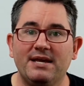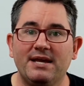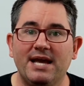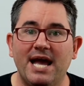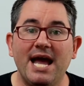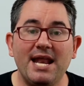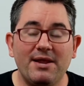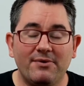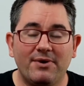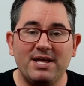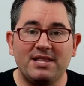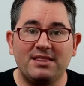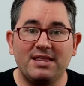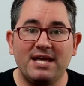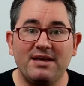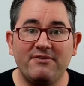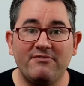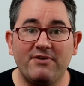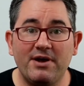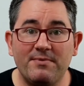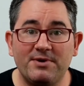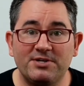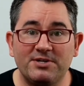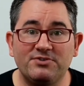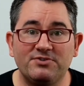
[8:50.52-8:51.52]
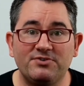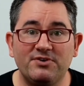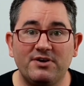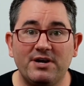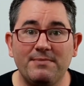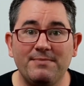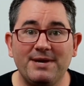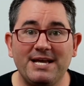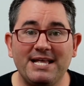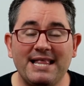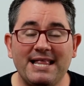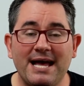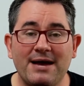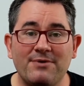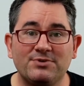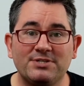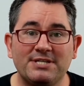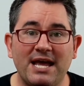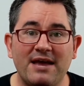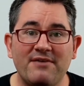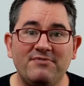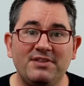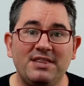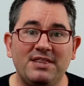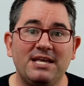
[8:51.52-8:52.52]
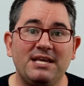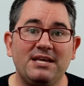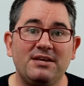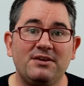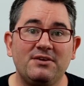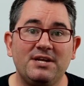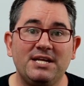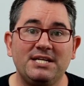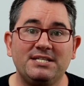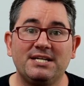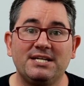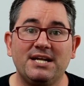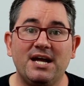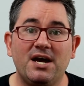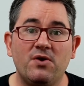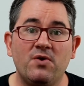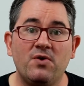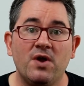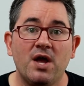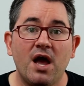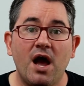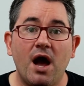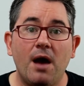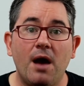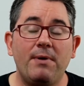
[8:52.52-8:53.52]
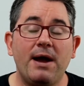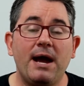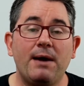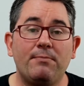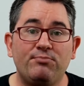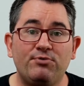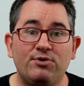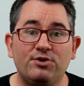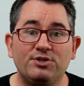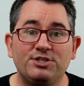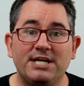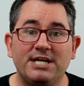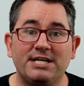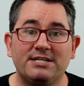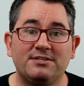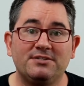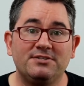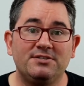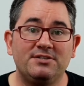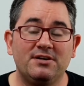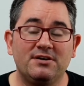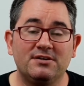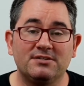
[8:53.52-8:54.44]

Anyway, thank you very much for joining me. That was everything you need to know about project.co.